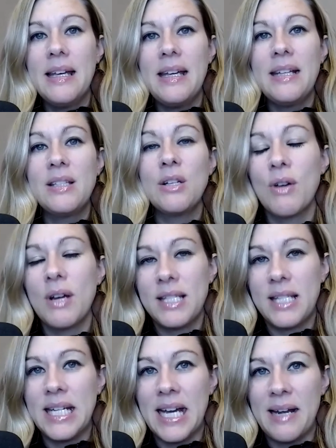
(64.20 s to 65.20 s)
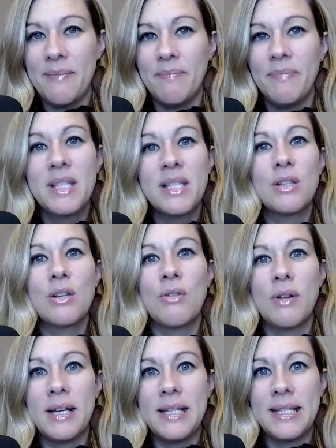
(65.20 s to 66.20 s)
It's a crazy time. This is a
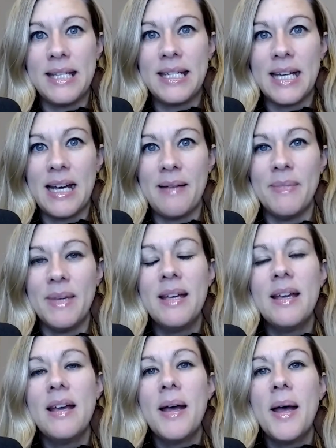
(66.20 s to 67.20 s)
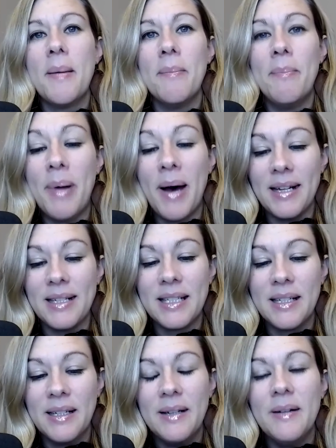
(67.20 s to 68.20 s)
crazy time. But
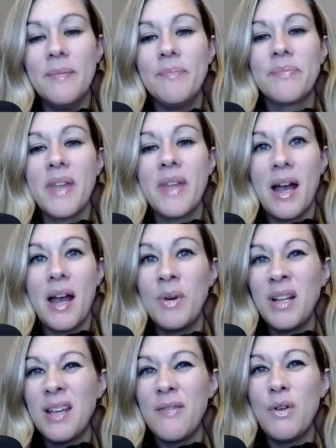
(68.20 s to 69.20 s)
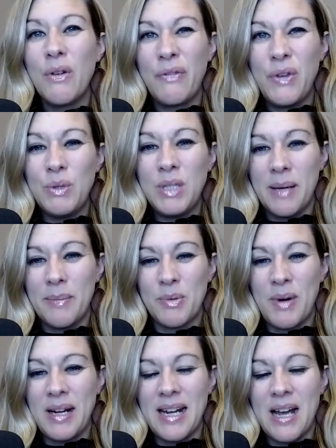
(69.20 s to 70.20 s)
I want to give you a few tips
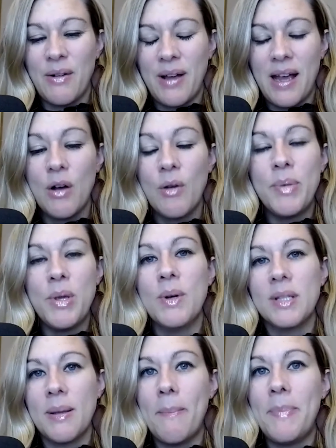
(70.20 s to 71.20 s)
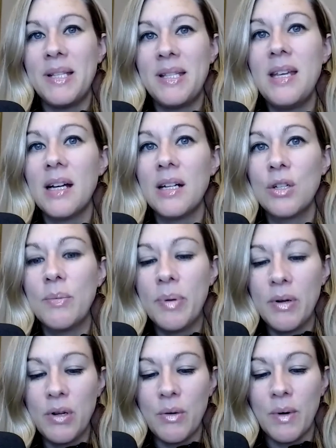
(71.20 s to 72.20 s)
right now to help you as a busy
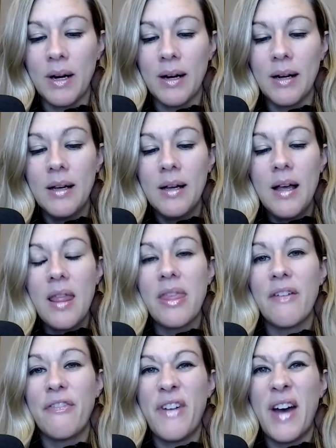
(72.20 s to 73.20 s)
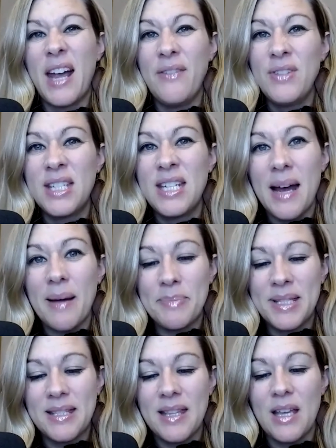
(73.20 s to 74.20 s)
entrepreneur, the 5
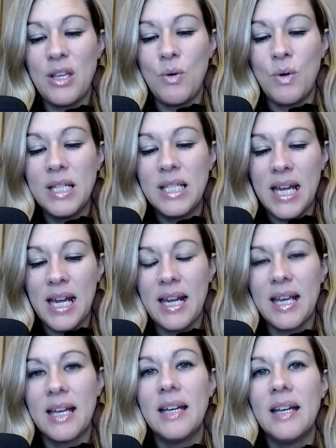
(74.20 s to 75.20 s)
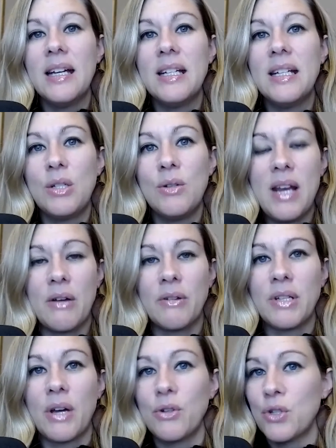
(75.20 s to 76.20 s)
steps that you can take to nail
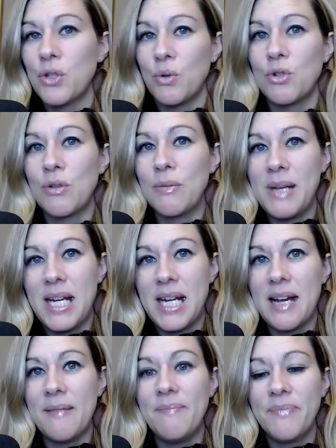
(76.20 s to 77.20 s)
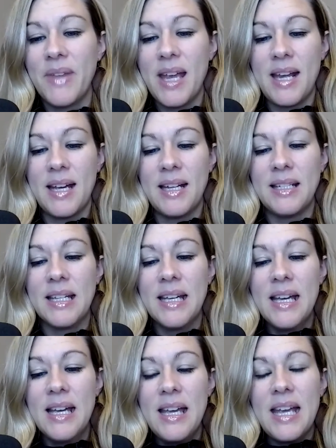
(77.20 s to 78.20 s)
down your social media. And
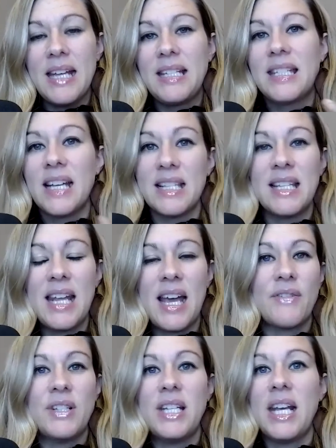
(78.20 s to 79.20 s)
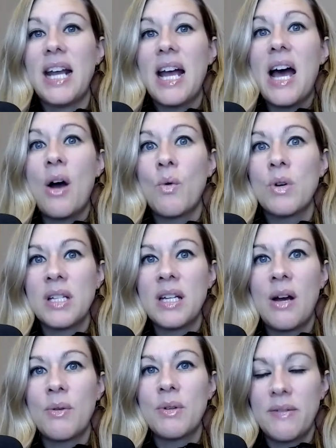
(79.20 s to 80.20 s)
it doesn't have to take hours and
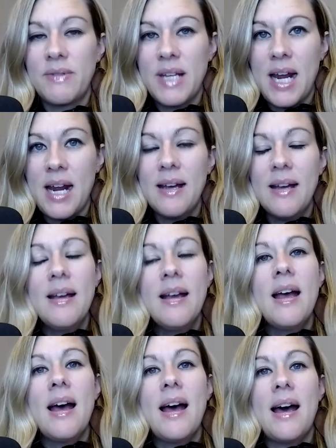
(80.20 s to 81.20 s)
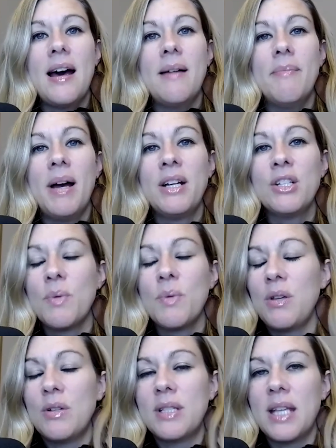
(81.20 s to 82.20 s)
hours of day. I just want
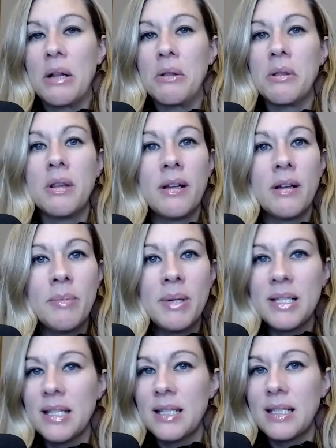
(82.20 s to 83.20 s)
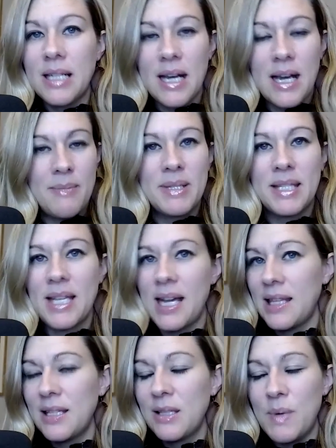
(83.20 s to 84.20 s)
you to set a little bit of time
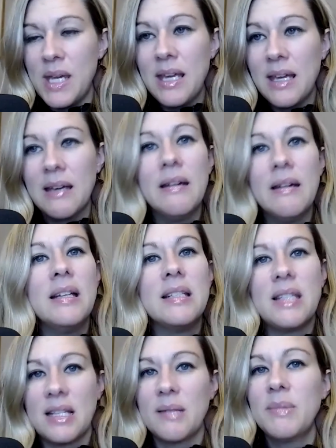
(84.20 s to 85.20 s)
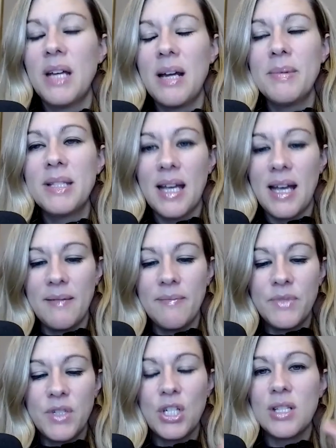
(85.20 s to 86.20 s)
aside this week, set some time
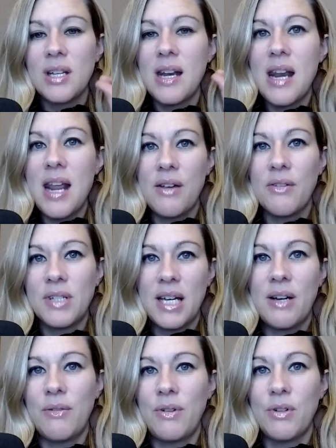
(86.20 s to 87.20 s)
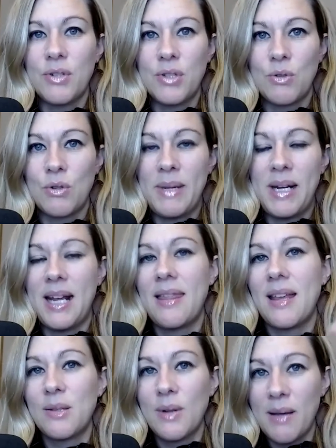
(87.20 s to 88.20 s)
aside to just nail down your social media.
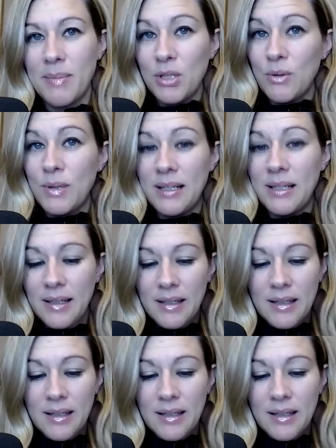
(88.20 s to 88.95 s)
That's what I've been doing.